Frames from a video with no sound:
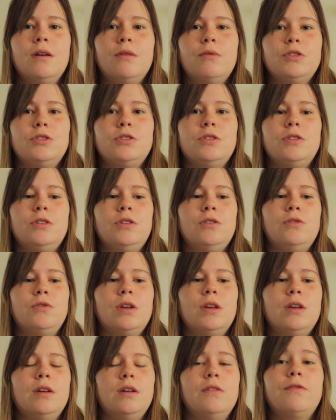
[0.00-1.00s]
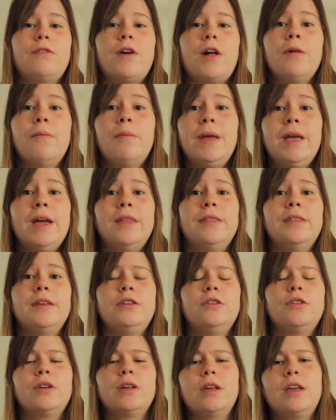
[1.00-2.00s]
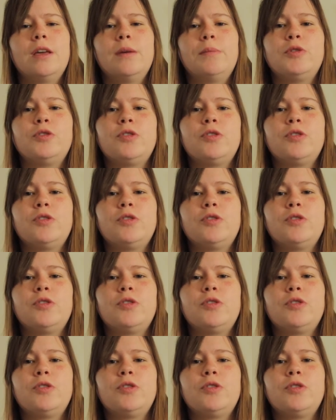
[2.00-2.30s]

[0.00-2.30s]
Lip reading: which you can follow me, and then you can keep